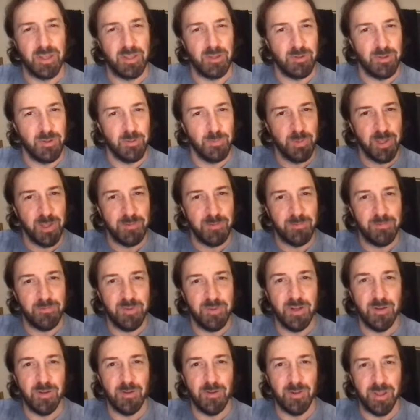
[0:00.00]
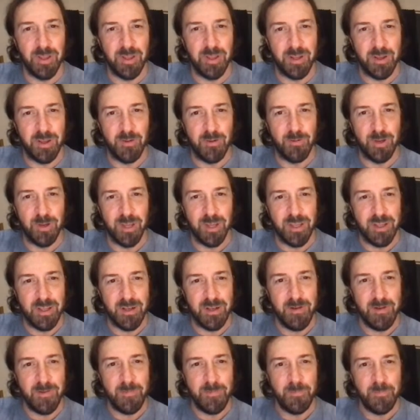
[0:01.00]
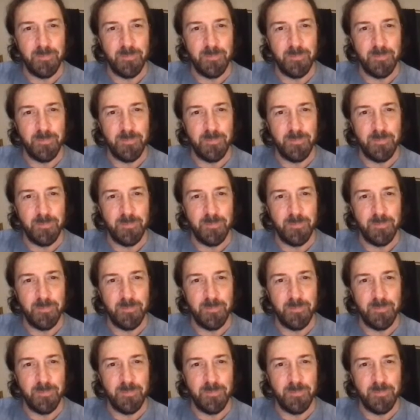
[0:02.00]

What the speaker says: You do play fiddle, I know, right?